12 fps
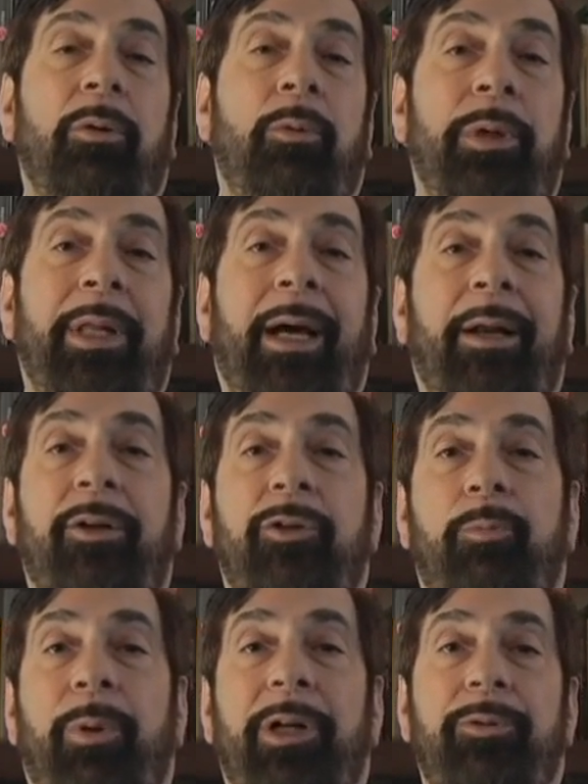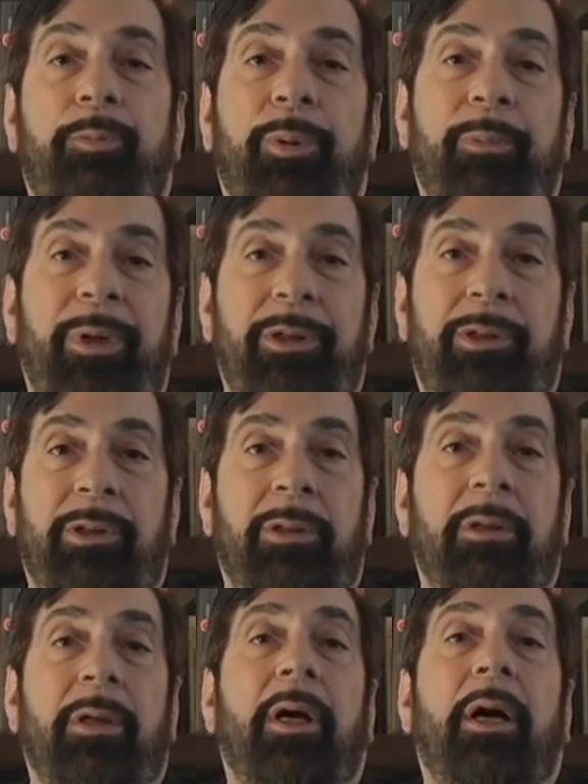without express permission